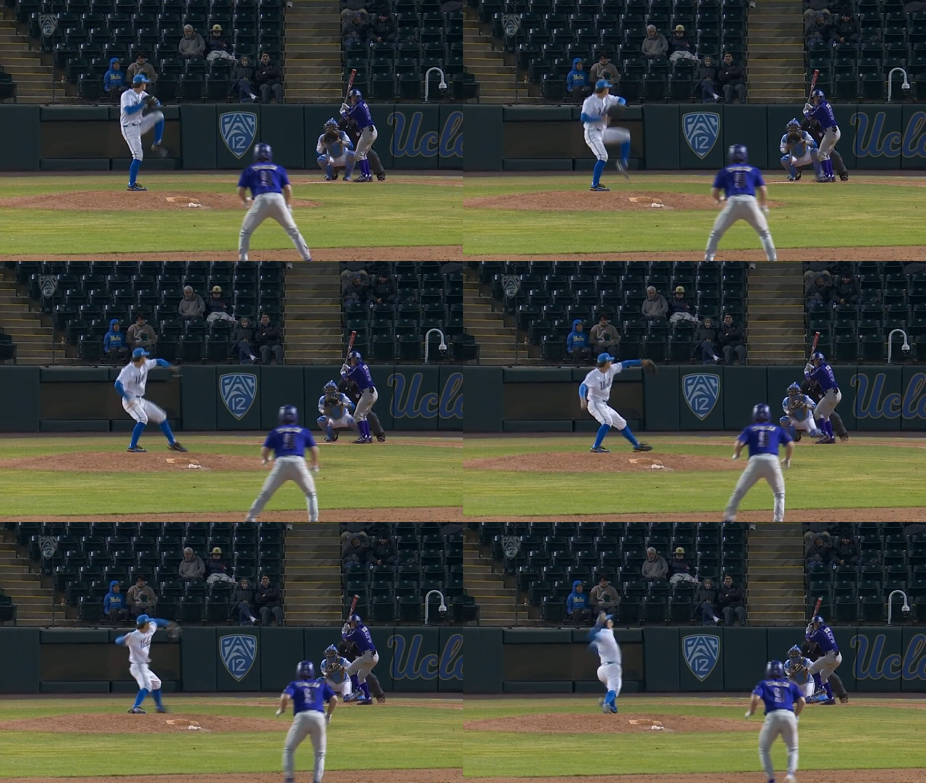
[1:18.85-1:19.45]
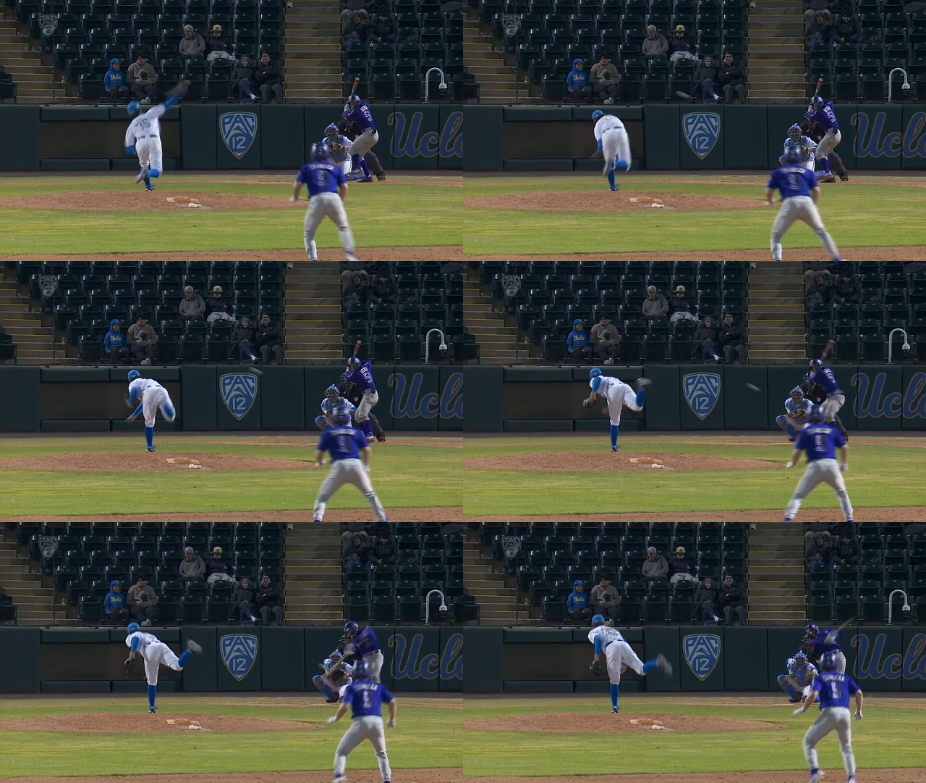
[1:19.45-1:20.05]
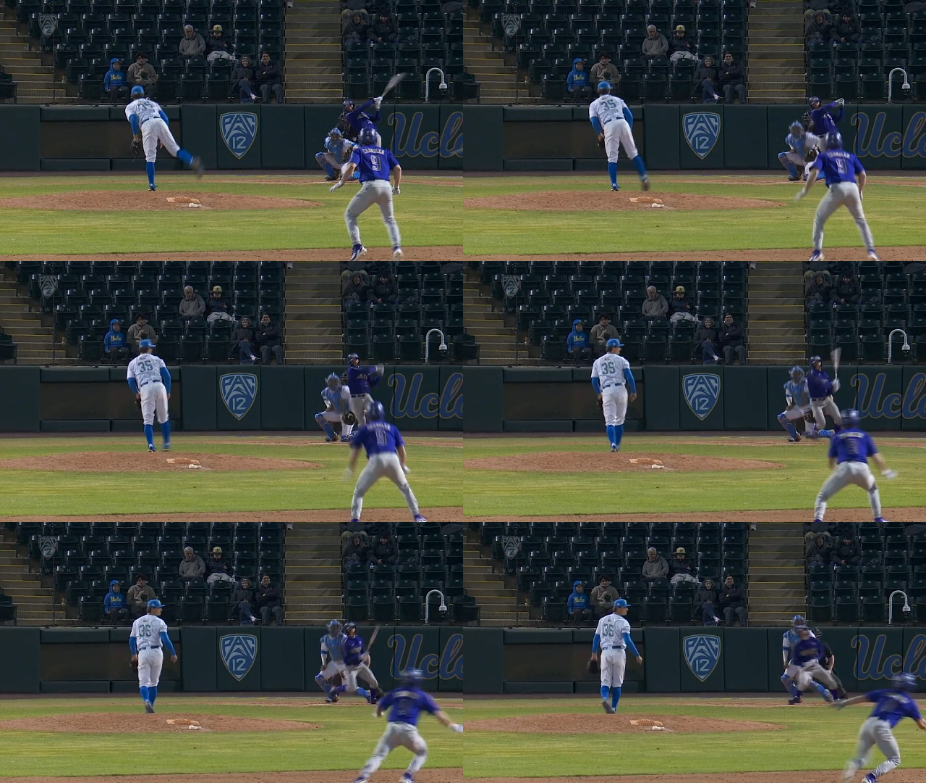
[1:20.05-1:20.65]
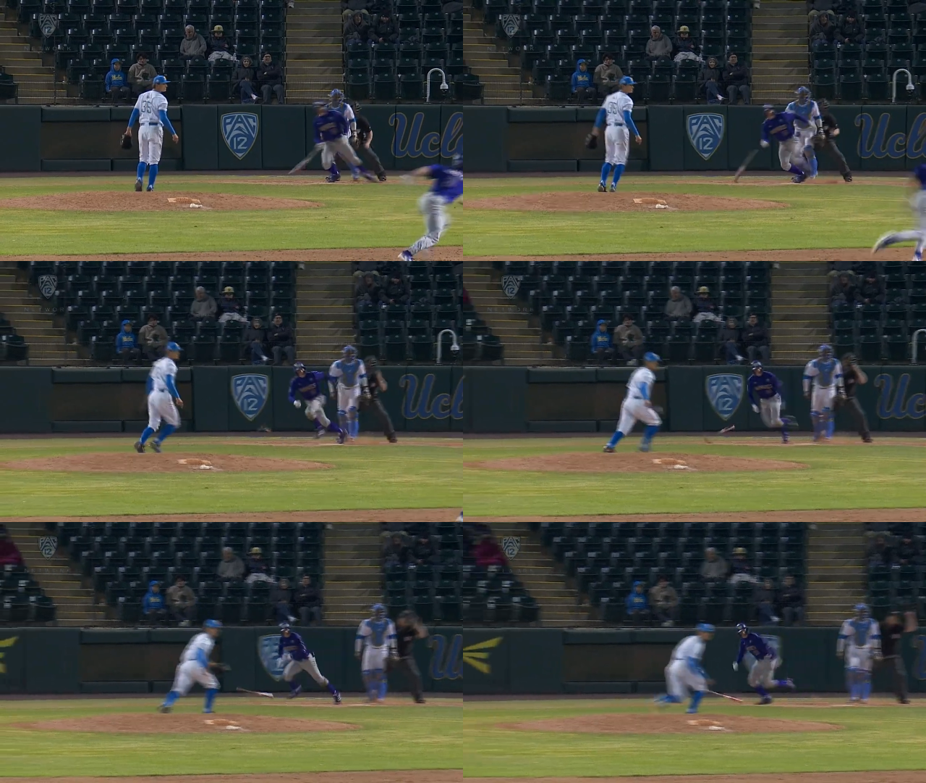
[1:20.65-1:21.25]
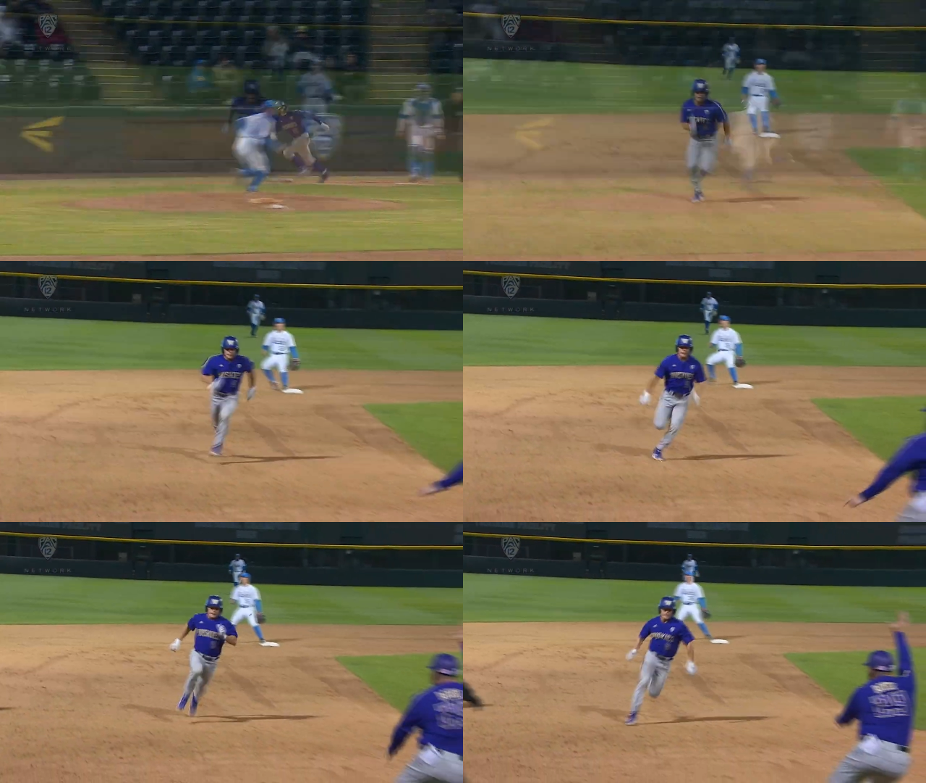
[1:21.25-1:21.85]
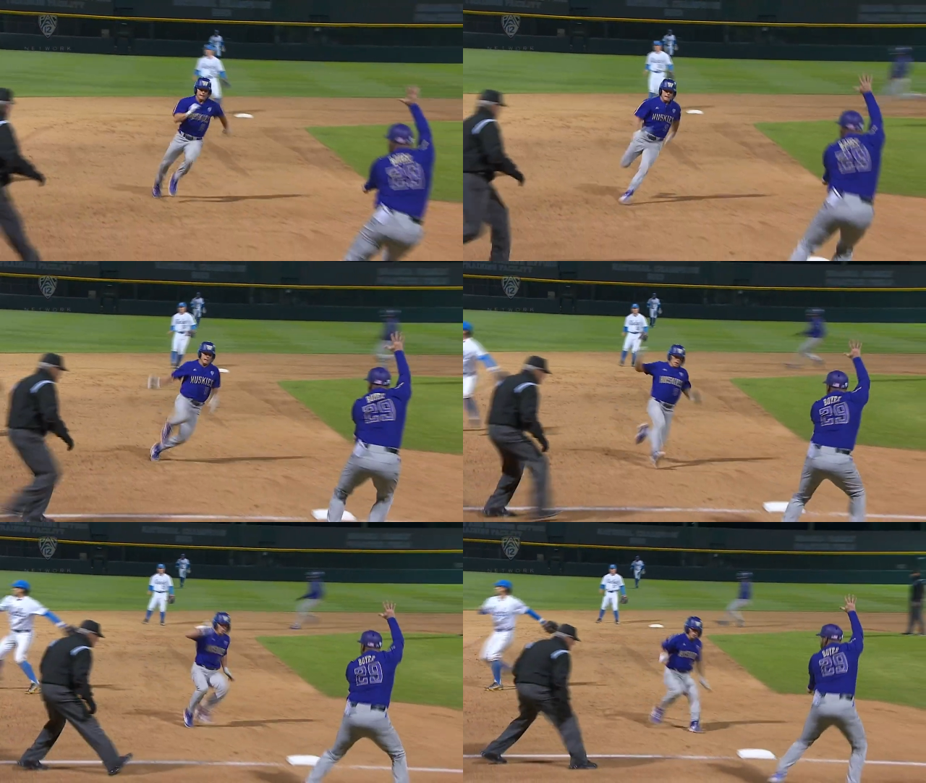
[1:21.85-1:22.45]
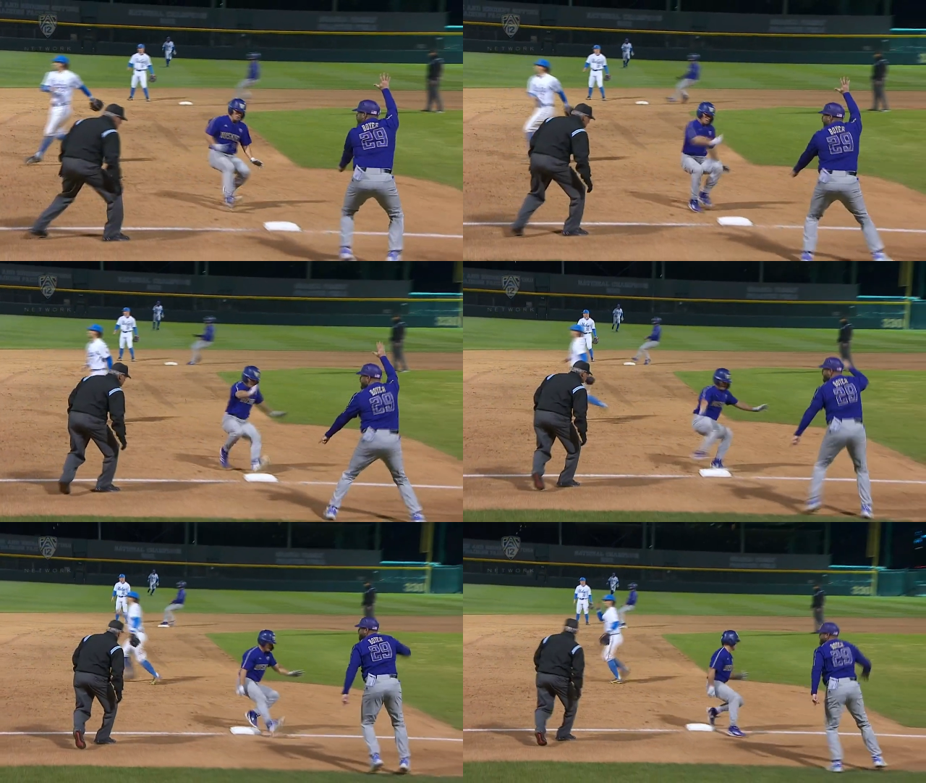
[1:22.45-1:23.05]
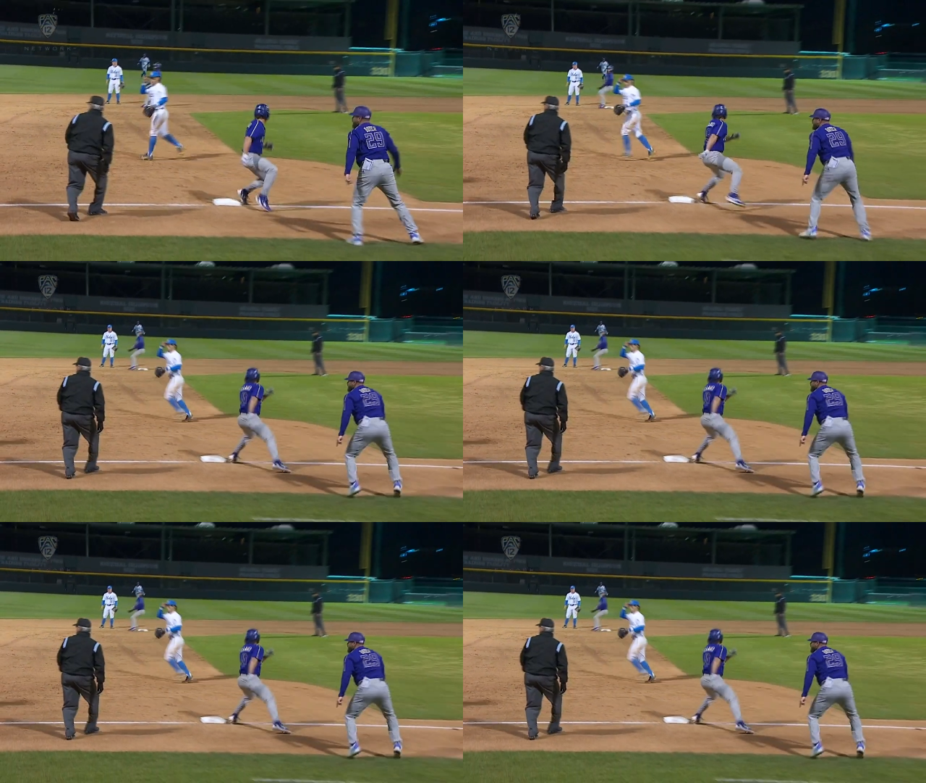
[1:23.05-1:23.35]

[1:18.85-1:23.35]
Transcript: [unreadable: no face in view]